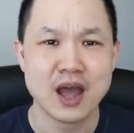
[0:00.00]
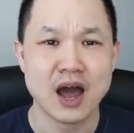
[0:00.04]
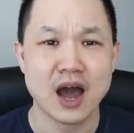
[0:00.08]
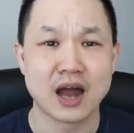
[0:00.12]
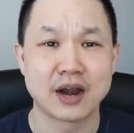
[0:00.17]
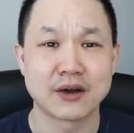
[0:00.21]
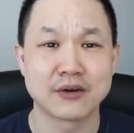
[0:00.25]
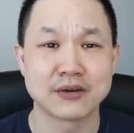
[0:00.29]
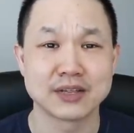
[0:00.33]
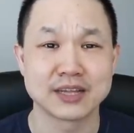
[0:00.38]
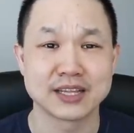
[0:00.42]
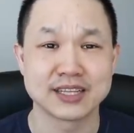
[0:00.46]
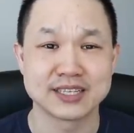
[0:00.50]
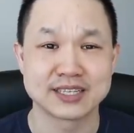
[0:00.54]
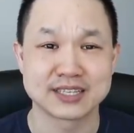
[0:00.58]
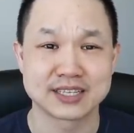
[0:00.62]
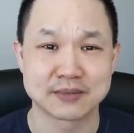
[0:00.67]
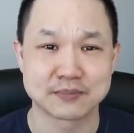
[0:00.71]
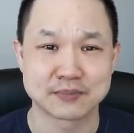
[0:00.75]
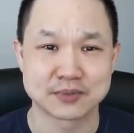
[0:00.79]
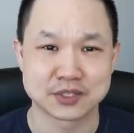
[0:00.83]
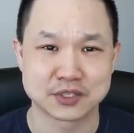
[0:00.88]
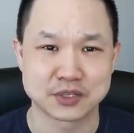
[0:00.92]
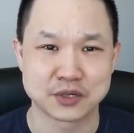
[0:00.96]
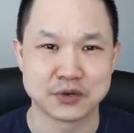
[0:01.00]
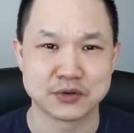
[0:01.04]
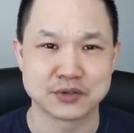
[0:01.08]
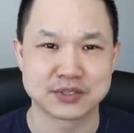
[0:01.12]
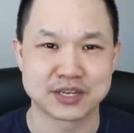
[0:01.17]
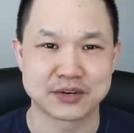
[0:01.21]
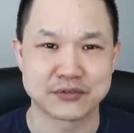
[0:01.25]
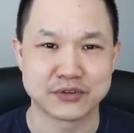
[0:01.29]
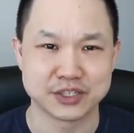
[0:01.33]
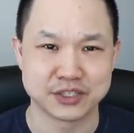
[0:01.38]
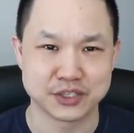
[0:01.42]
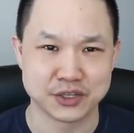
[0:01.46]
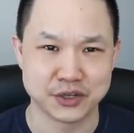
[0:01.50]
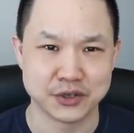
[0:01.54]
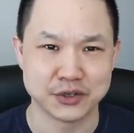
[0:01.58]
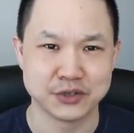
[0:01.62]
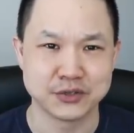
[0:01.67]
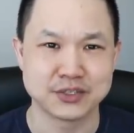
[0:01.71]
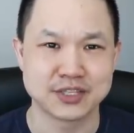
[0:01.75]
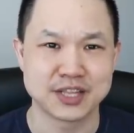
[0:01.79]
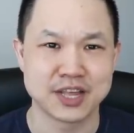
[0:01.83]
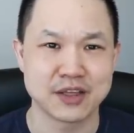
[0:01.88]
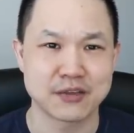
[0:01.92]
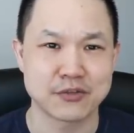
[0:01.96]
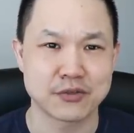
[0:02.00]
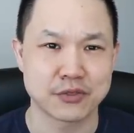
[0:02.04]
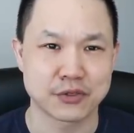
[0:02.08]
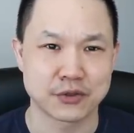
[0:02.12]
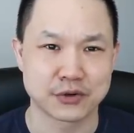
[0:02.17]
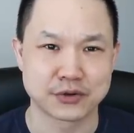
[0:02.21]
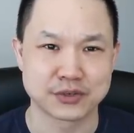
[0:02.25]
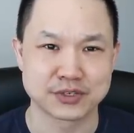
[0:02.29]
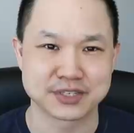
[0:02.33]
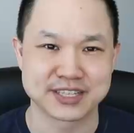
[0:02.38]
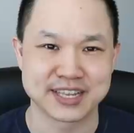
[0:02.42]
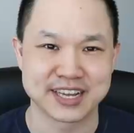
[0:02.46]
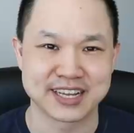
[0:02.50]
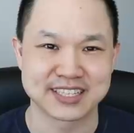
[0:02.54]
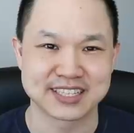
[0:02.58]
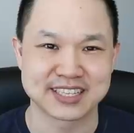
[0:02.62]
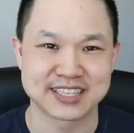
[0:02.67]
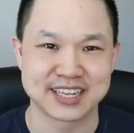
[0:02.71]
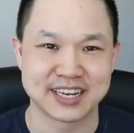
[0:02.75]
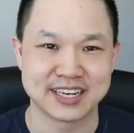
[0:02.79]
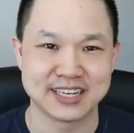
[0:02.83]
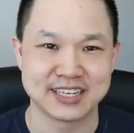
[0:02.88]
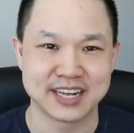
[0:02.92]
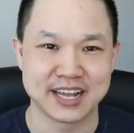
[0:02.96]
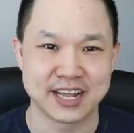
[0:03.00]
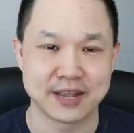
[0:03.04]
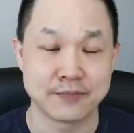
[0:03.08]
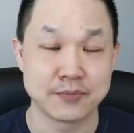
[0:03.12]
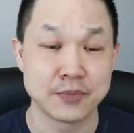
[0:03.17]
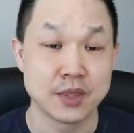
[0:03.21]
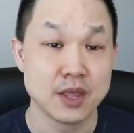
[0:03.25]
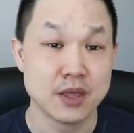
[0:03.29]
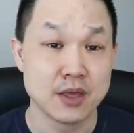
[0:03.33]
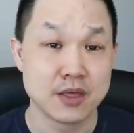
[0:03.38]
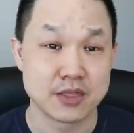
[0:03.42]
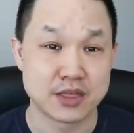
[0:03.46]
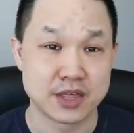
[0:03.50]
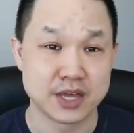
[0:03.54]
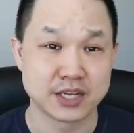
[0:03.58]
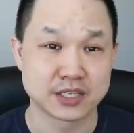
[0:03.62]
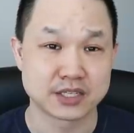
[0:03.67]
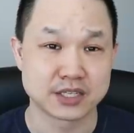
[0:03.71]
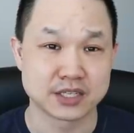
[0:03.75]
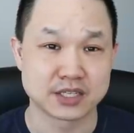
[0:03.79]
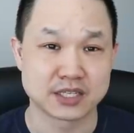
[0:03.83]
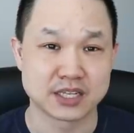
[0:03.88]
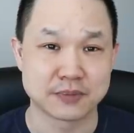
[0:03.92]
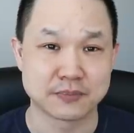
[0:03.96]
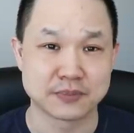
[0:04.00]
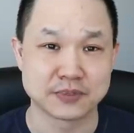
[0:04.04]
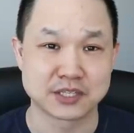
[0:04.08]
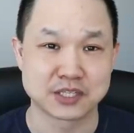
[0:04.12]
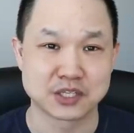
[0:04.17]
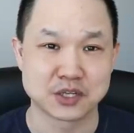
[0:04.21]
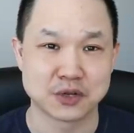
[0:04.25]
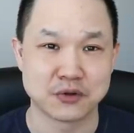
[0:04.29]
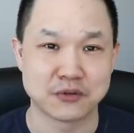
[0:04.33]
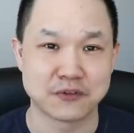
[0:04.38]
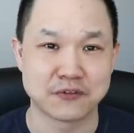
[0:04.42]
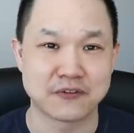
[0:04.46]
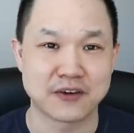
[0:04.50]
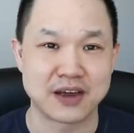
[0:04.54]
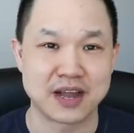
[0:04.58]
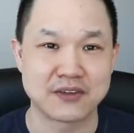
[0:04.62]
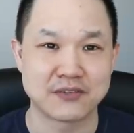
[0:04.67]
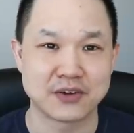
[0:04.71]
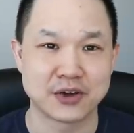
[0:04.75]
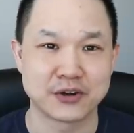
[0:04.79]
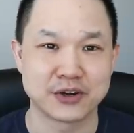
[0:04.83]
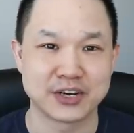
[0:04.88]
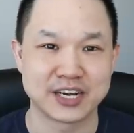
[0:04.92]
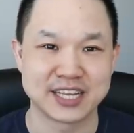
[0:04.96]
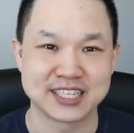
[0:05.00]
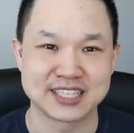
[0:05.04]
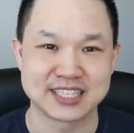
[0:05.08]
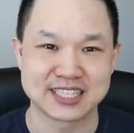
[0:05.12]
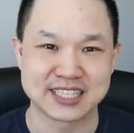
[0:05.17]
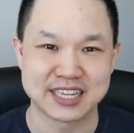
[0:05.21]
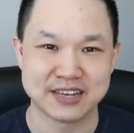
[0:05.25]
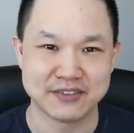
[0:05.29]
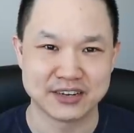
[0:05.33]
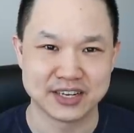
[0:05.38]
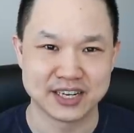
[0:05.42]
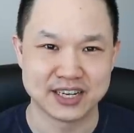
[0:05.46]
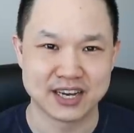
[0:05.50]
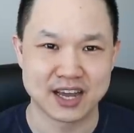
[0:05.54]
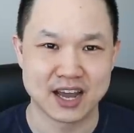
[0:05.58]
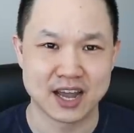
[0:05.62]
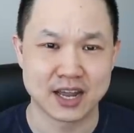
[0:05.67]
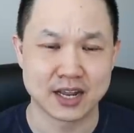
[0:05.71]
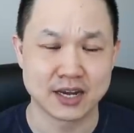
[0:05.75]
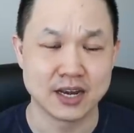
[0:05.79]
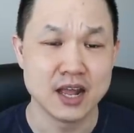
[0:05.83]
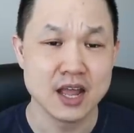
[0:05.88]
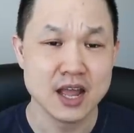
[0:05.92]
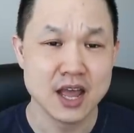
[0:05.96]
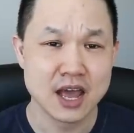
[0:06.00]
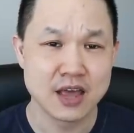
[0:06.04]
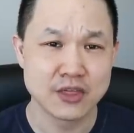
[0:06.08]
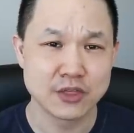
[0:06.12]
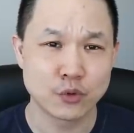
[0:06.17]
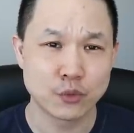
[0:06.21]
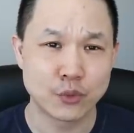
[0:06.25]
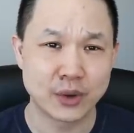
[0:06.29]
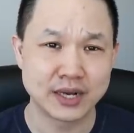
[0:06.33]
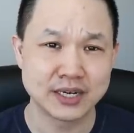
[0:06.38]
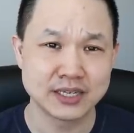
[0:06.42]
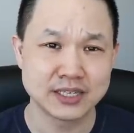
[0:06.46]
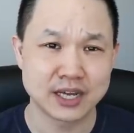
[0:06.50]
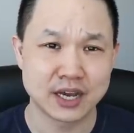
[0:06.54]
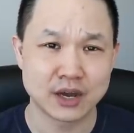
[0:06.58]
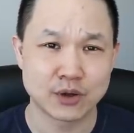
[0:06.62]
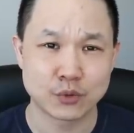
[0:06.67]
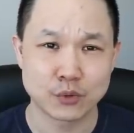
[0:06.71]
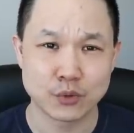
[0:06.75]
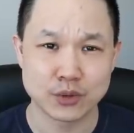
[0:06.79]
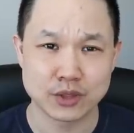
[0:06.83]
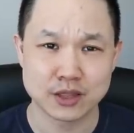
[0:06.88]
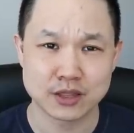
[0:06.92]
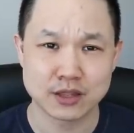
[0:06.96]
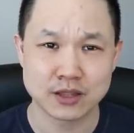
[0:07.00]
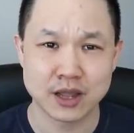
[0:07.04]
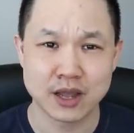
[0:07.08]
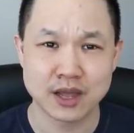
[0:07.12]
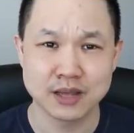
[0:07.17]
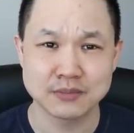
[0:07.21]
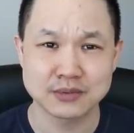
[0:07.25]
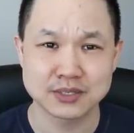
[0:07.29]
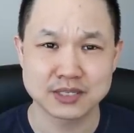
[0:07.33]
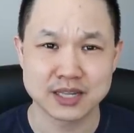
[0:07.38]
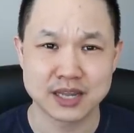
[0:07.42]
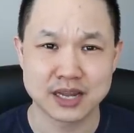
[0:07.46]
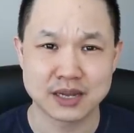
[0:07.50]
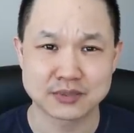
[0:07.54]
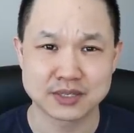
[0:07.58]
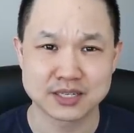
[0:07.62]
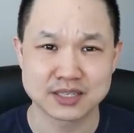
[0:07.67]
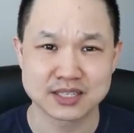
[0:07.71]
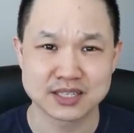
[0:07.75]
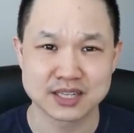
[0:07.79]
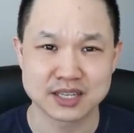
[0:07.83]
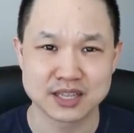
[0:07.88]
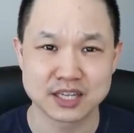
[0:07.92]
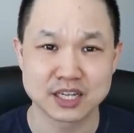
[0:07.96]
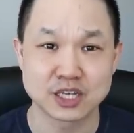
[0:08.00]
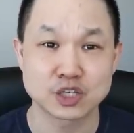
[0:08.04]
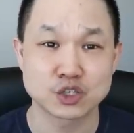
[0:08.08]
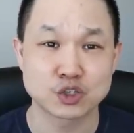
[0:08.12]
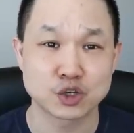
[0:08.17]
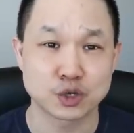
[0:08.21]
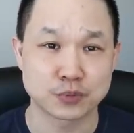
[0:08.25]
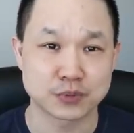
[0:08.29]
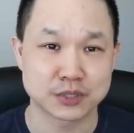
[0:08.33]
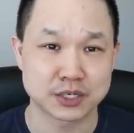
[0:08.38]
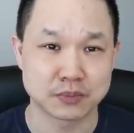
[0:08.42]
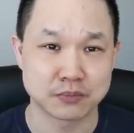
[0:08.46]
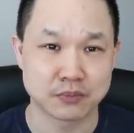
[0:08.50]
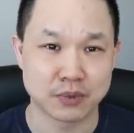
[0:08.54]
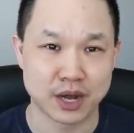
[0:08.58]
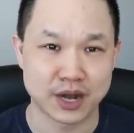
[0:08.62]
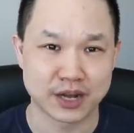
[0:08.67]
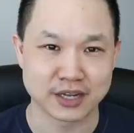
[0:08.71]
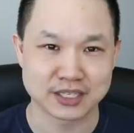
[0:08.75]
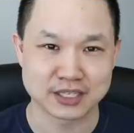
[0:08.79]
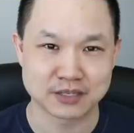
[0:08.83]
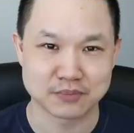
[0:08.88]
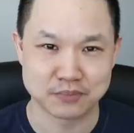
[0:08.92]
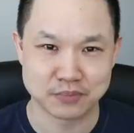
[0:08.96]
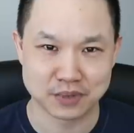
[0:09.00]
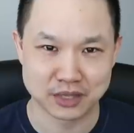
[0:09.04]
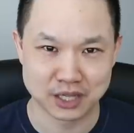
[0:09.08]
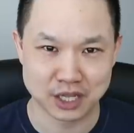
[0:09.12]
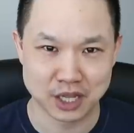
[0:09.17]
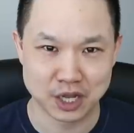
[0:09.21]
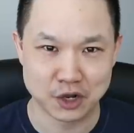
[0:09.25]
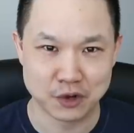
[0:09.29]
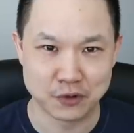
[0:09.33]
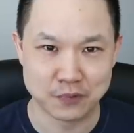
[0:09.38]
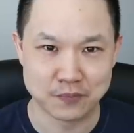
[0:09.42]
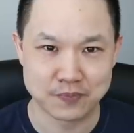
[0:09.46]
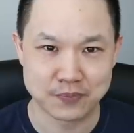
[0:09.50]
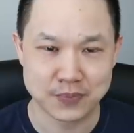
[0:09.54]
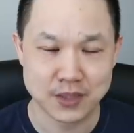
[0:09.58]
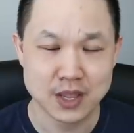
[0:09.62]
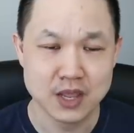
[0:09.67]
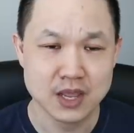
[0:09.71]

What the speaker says: I release episodes every Tuesday, Thursday, and Sunday. This is episode 579, and the rundown with timestamps is in the description box below.